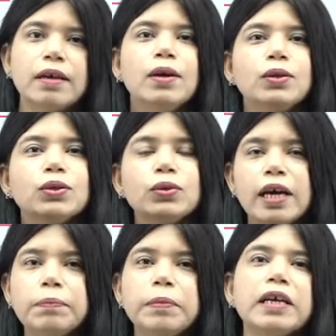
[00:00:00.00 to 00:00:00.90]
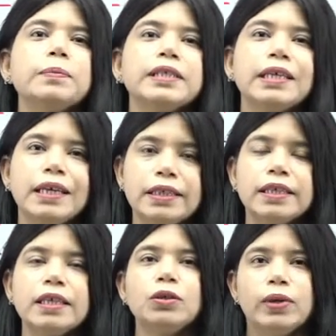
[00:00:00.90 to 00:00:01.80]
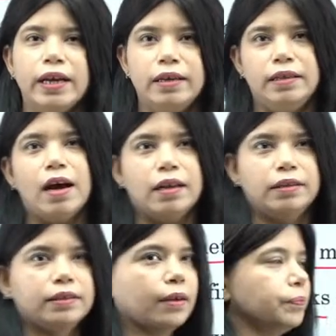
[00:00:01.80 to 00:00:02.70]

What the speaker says: So that becomes easy to get the answer.